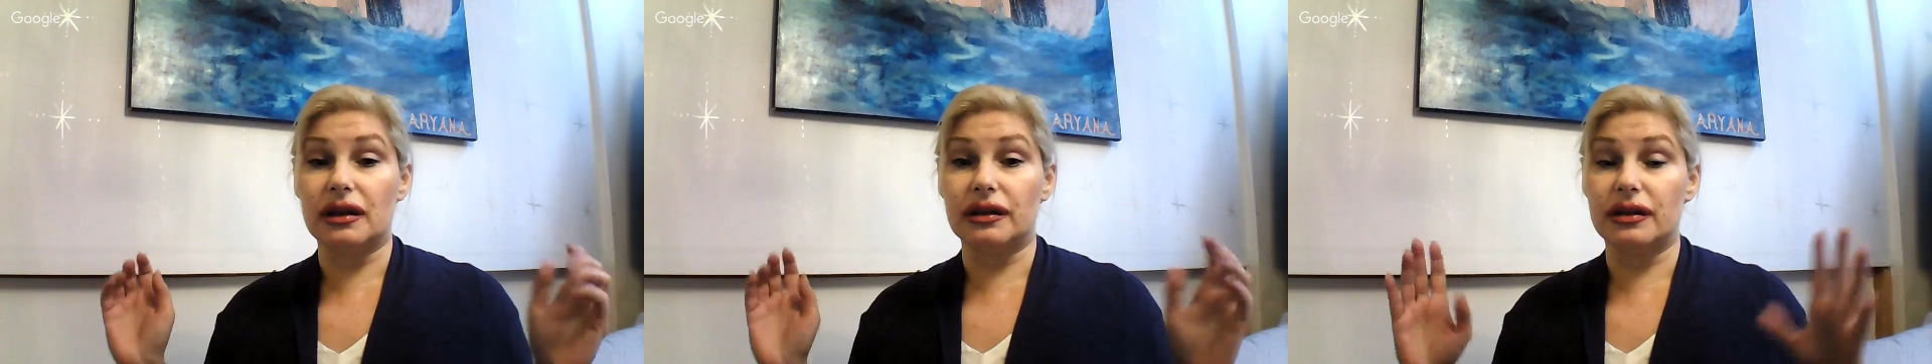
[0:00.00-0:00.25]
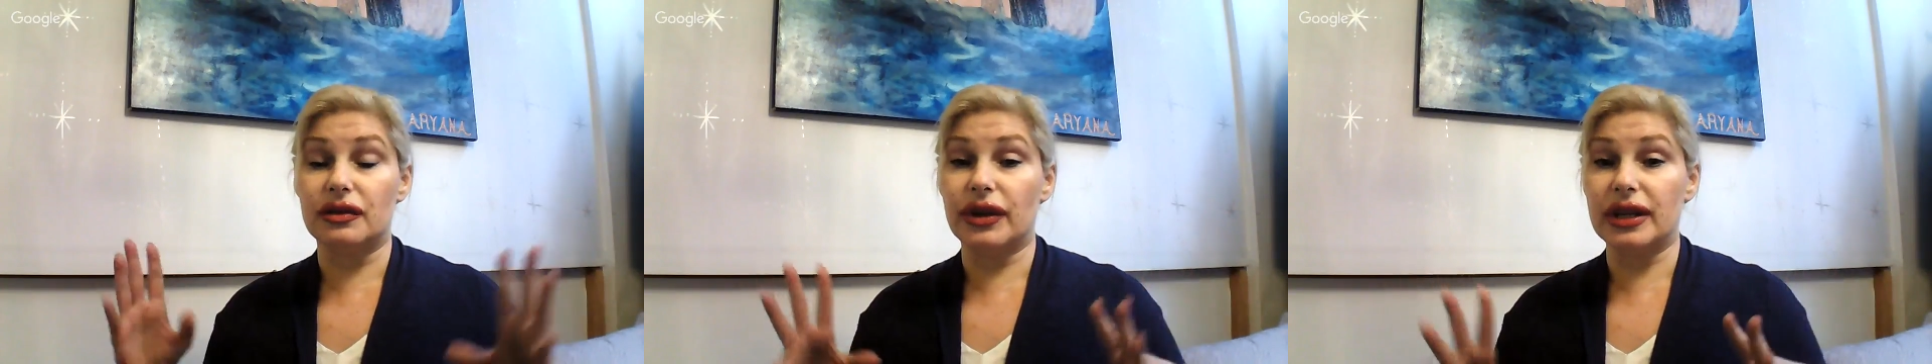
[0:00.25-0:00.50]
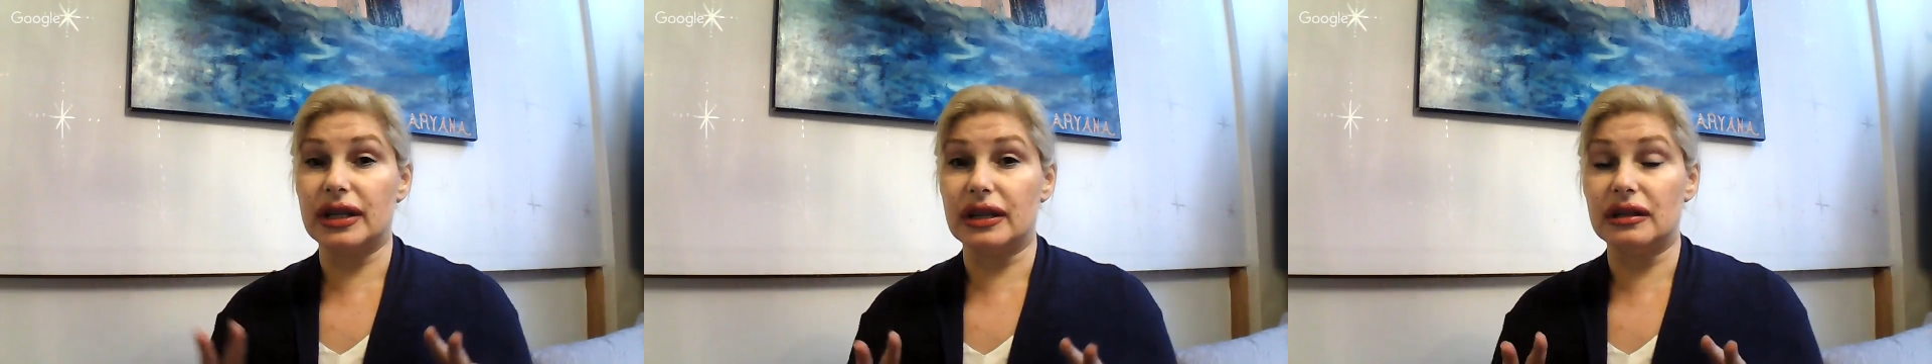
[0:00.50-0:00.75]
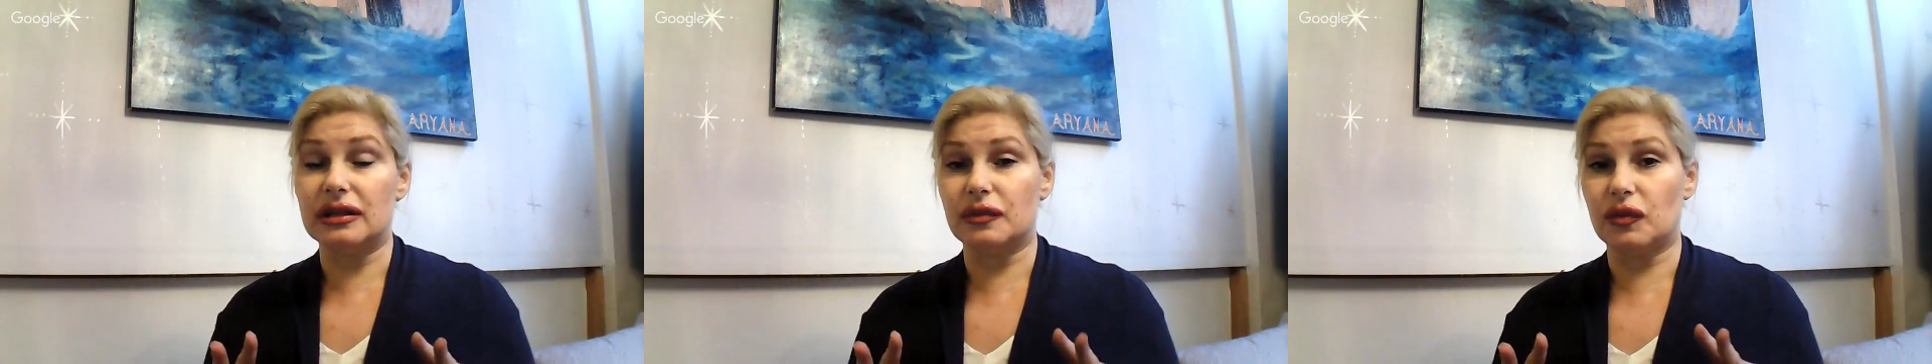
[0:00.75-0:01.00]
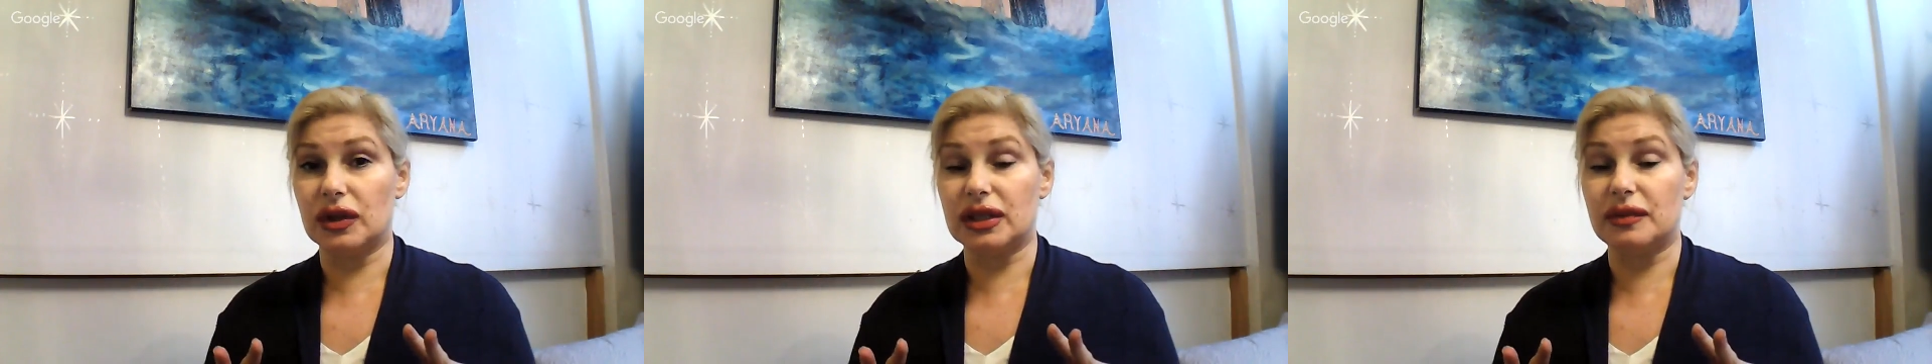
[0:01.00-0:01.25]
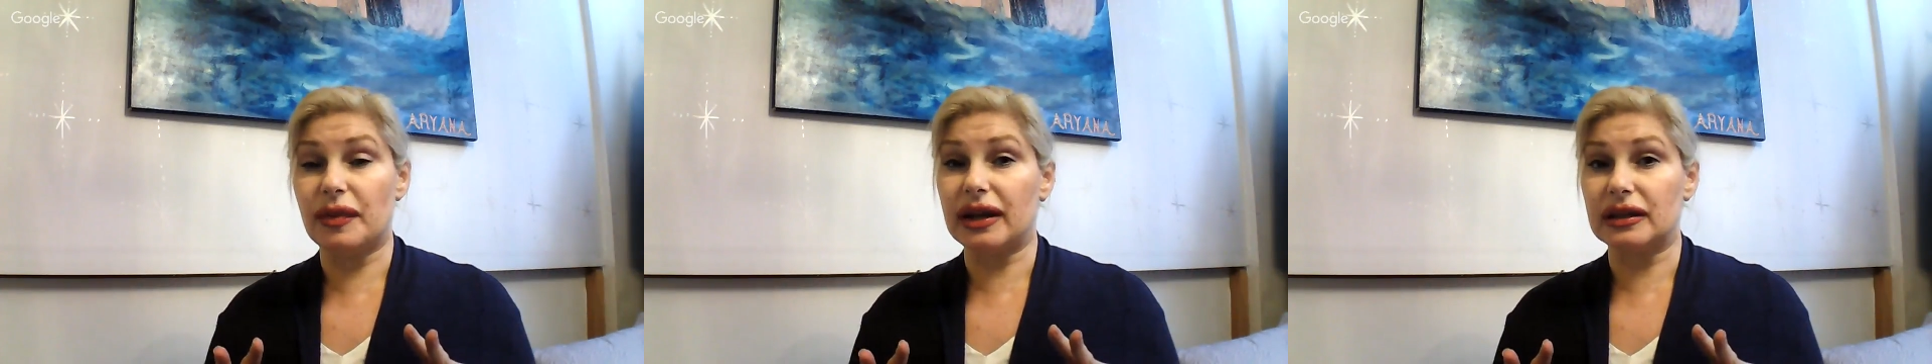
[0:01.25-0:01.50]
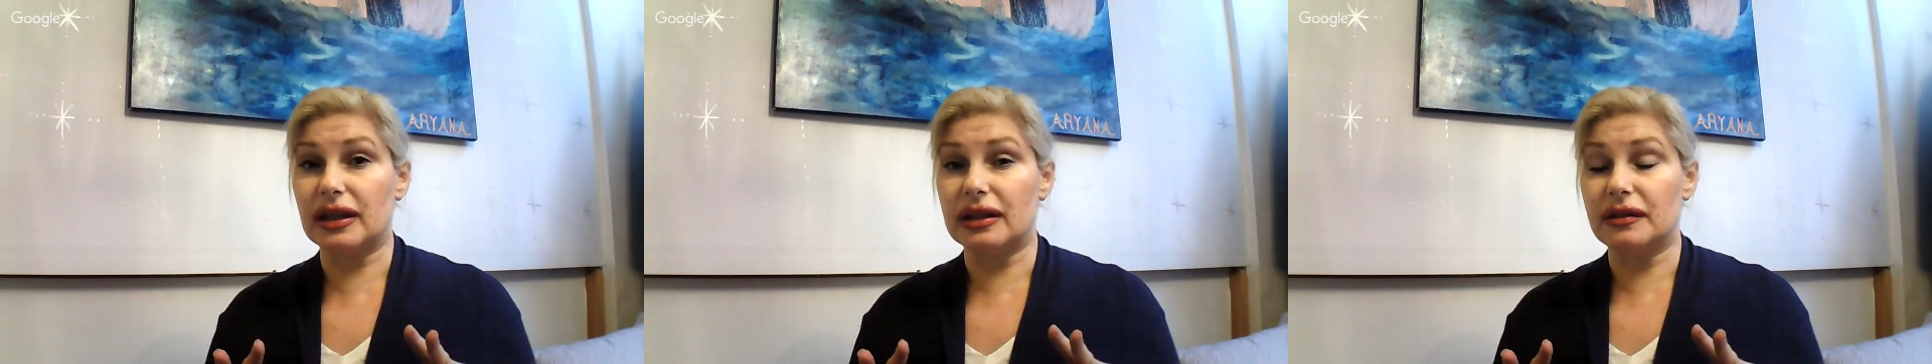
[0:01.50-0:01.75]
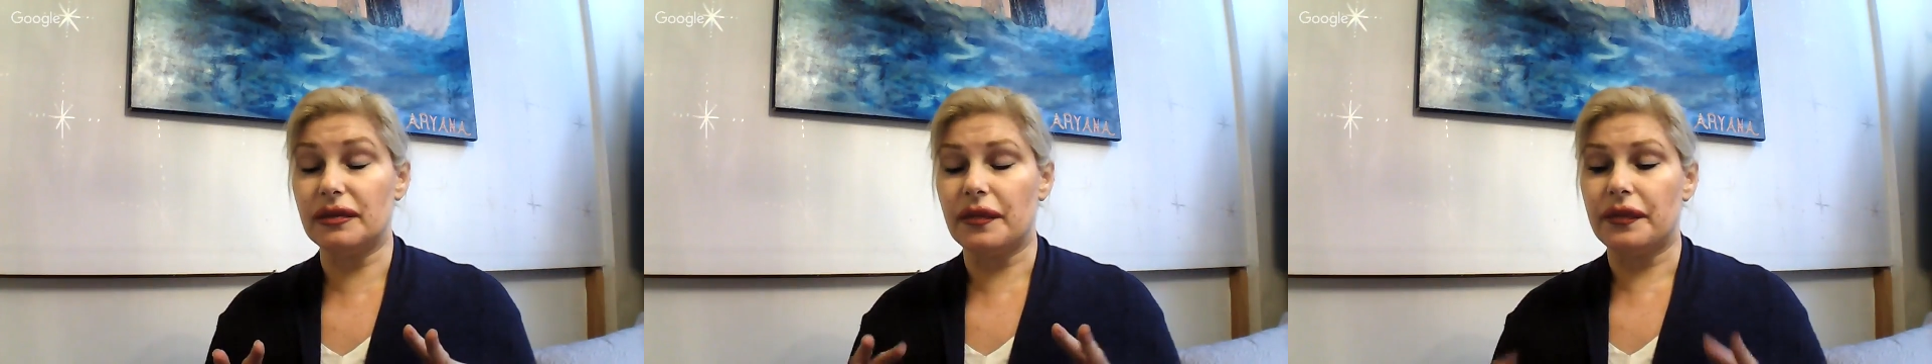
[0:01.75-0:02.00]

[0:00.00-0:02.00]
the great kingdom was back then,